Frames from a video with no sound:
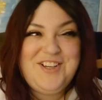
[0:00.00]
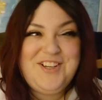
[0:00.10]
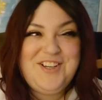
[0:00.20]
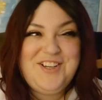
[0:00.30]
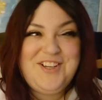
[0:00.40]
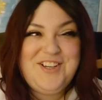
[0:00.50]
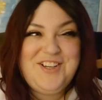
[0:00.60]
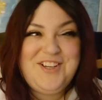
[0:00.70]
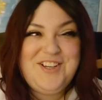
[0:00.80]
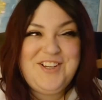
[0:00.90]

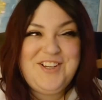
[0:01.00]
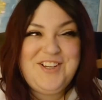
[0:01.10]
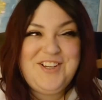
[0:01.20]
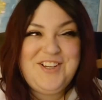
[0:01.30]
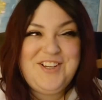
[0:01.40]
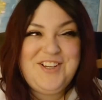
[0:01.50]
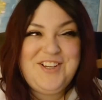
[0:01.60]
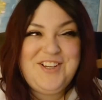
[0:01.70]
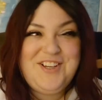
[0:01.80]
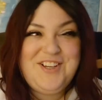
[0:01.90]

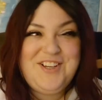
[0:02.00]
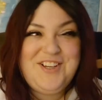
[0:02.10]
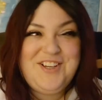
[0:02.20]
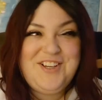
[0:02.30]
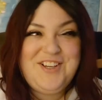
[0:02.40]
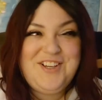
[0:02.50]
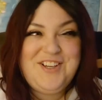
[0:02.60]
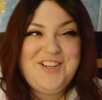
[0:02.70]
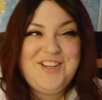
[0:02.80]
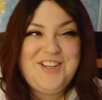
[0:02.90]

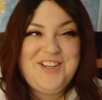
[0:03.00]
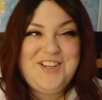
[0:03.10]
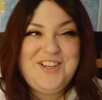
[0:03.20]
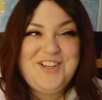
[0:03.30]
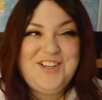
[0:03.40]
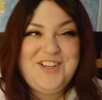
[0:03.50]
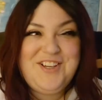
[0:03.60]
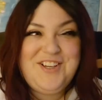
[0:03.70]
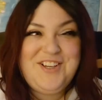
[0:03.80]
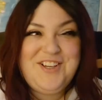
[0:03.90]

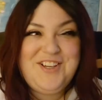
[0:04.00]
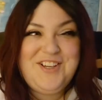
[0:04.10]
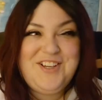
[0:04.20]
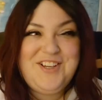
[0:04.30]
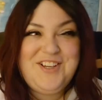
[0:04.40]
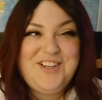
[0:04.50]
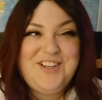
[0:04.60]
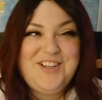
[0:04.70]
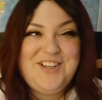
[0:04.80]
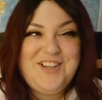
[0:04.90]

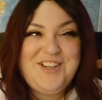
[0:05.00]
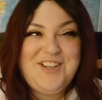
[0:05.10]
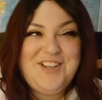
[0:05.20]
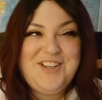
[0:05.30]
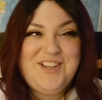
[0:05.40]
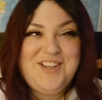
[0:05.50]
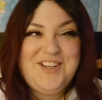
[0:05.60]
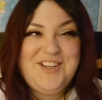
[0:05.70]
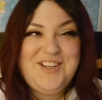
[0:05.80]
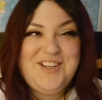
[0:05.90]

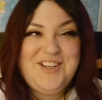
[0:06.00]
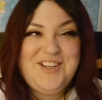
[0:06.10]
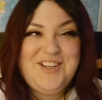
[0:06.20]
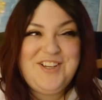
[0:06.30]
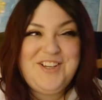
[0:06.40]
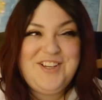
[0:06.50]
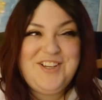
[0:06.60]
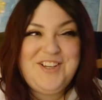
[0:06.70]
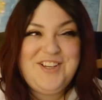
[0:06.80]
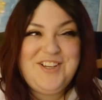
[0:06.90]

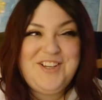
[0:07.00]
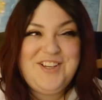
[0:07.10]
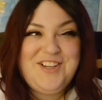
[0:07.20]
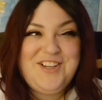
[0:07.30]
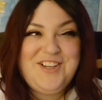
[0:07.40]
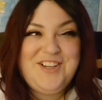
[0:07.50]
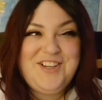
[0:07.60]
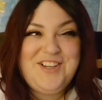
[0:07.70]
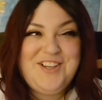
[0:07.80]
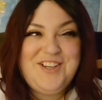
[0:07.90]
(silent)